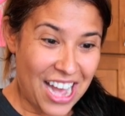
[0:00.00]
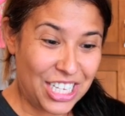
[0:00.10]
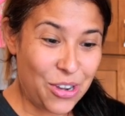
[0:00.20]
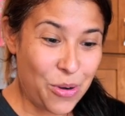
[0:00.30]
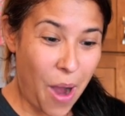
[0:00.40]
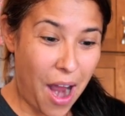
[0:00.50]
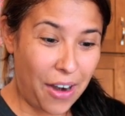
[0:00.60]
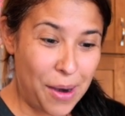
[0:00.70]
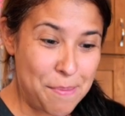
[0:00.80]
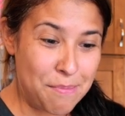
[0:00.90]
You
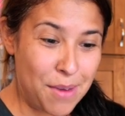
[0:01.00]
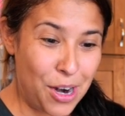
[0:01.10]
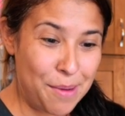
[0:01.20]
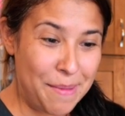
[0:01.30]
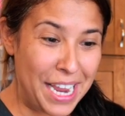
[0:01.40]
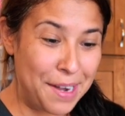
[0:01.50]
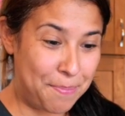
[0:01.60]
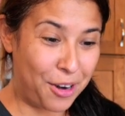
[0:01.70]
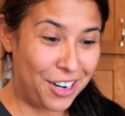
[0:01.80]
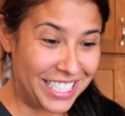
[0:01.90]
are a mermaid
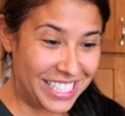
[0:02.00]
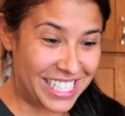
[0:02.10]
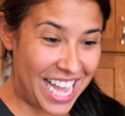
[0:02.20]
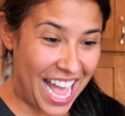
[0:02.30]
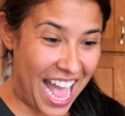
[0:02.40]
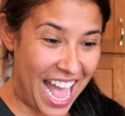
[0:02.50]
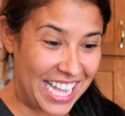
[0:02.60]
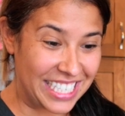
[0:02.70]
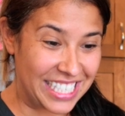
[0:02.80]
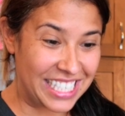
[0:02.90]

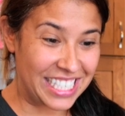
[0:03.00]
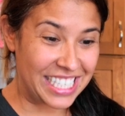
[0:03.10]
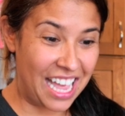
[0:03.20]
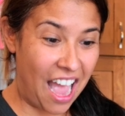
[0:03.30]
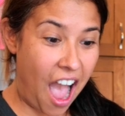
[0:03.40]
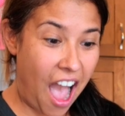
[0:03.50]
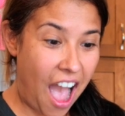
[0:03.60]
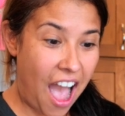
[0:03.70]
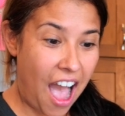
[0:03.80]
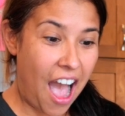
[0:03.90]
princess!
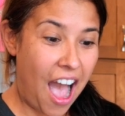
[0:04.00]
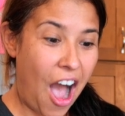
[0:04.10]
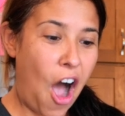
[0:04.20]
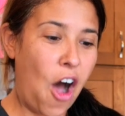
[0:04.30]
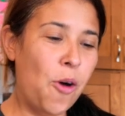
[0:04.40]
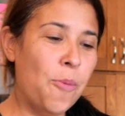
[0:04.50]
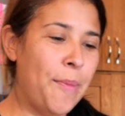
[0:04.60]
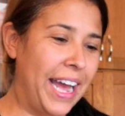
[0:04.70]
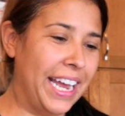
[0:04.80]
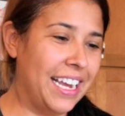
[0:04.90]
Oh
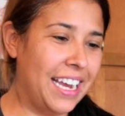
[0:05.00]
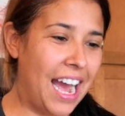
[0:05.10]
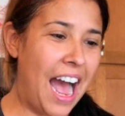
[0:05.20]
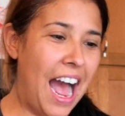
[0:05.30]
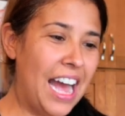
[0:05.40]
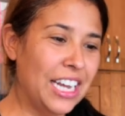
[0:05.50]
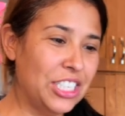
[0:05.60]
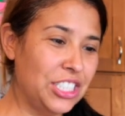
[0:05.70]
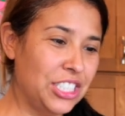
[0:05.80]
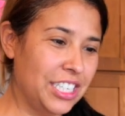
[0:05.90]
my
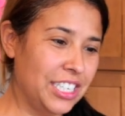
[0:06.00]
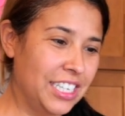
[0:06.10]
gosh.